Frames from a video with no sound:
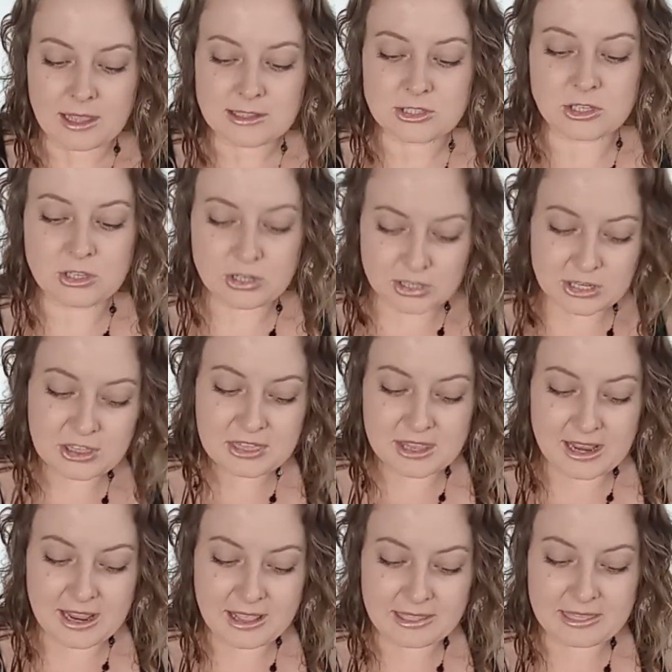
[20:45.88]
it's a good
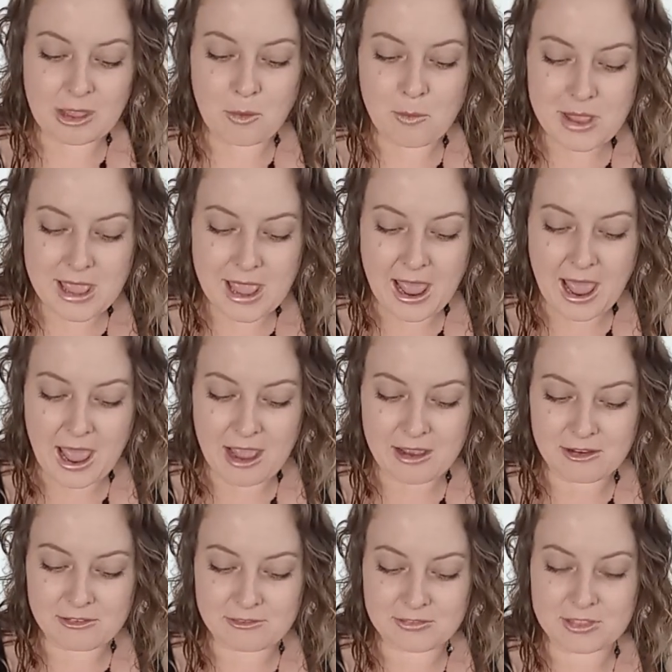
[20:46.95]
thing that we
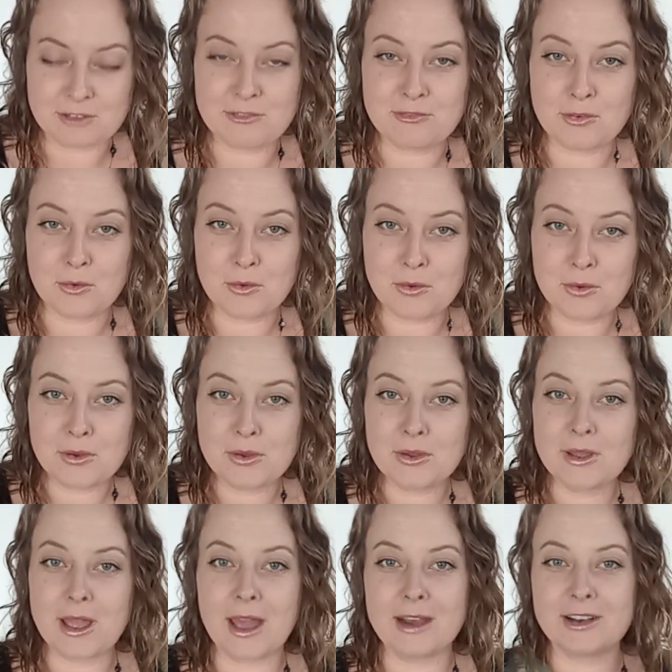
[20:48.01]
have the
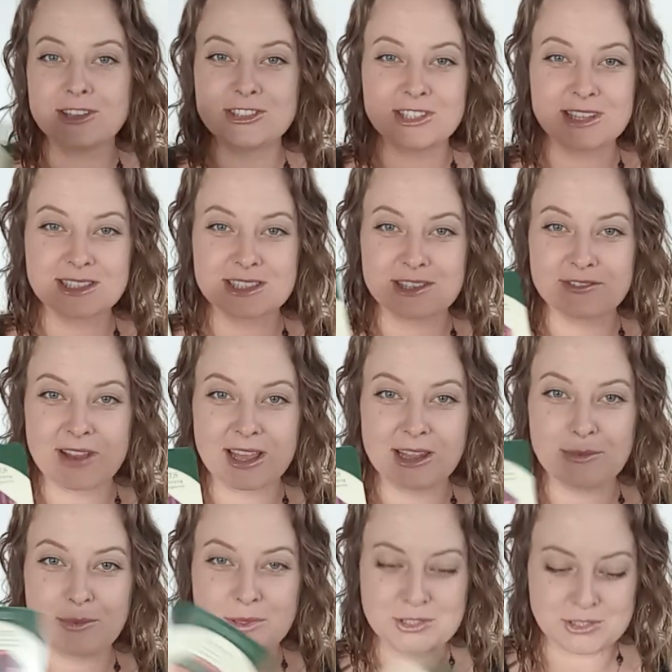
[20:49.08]
full energy that's
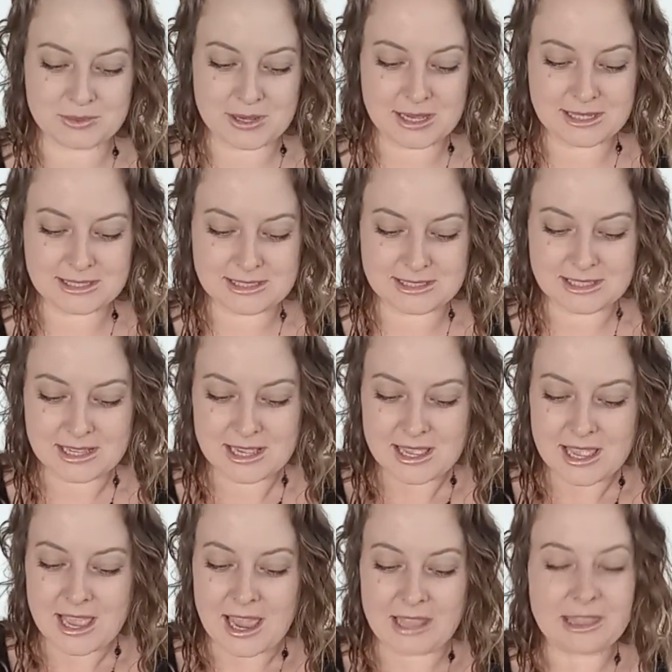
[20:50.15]
available to us
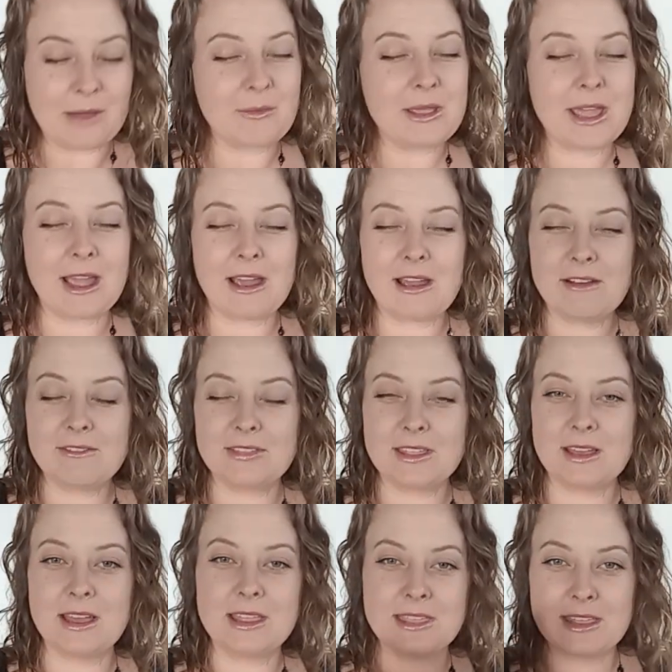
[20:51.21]
and that we
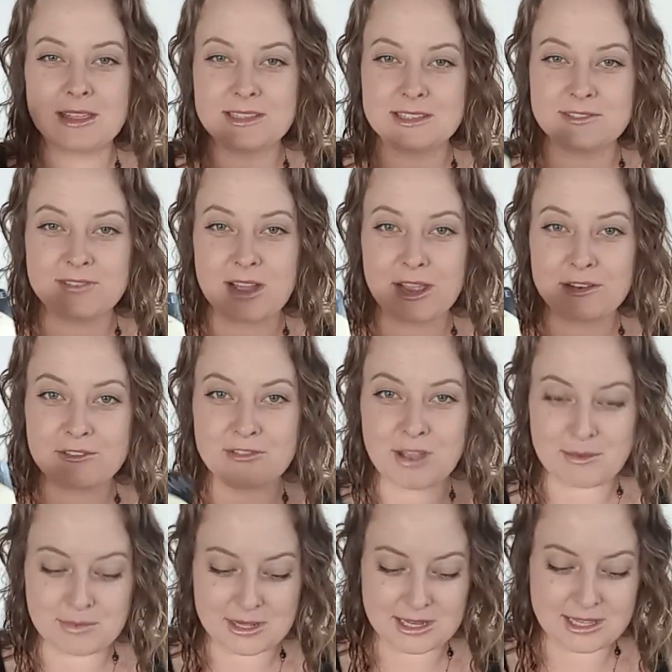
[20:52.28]
have the divine
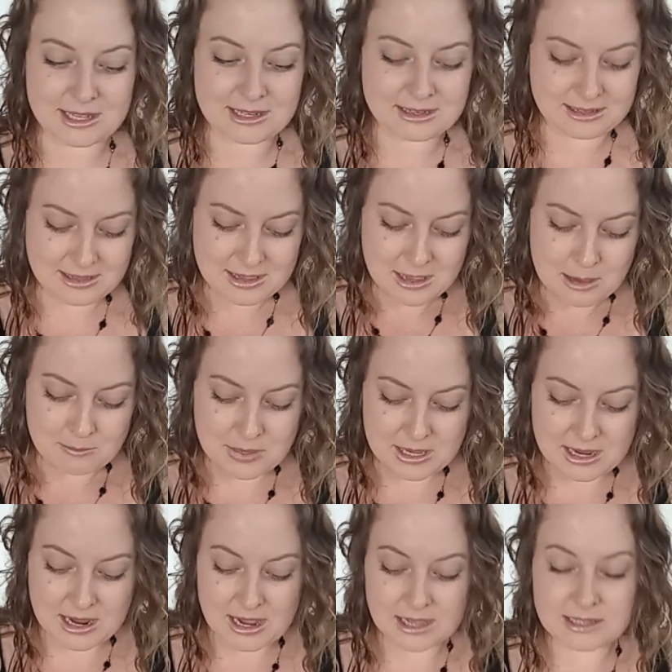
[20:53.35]
feminine,
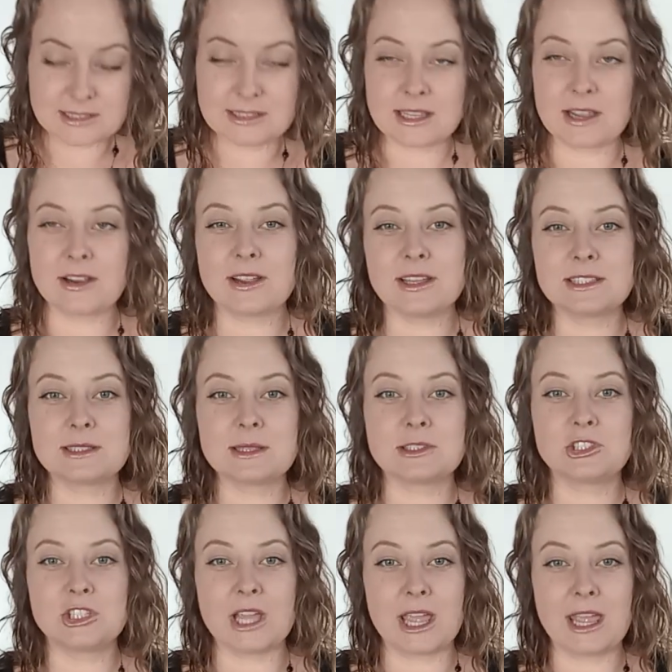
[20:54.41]
because there is
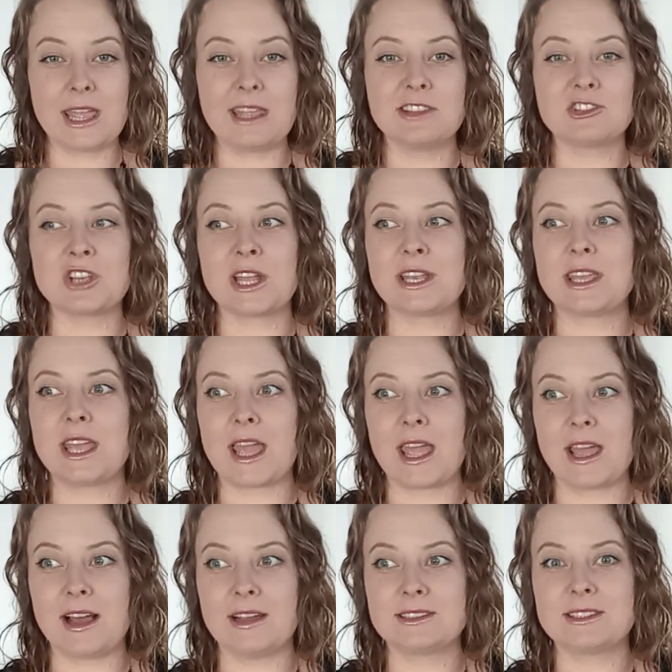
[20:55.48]
change and
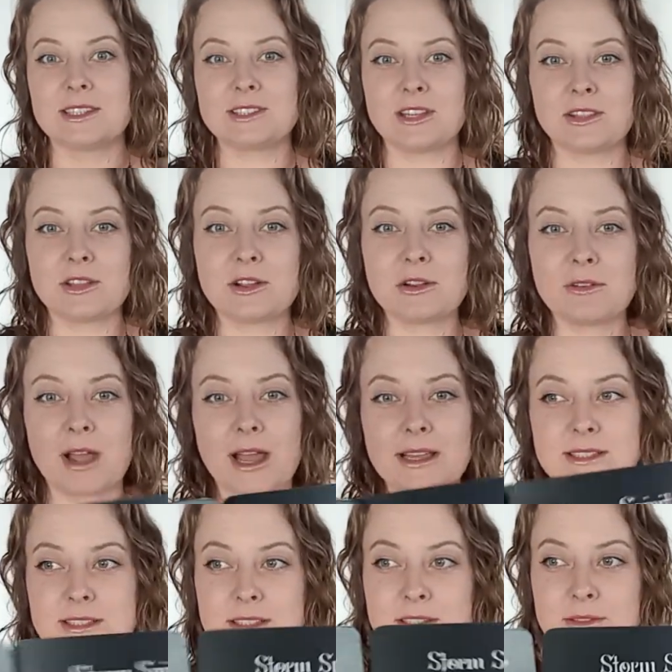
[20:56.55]
chaos that's on the
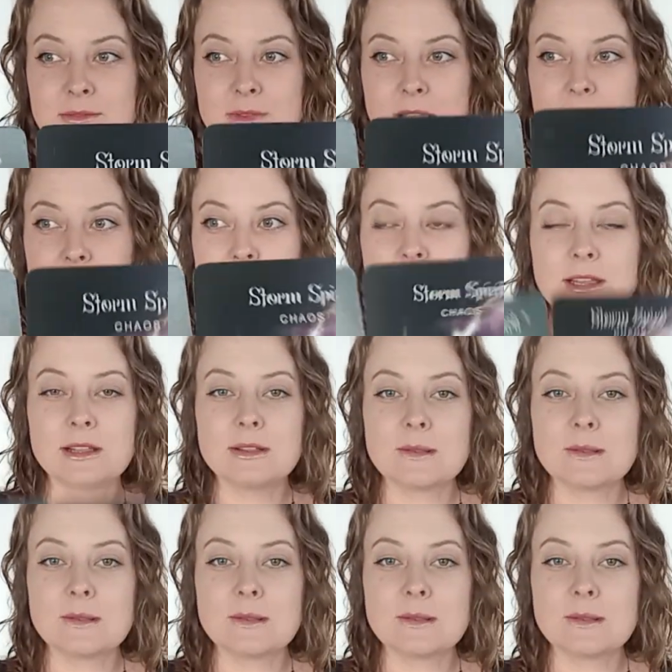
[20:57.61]
horizon, right?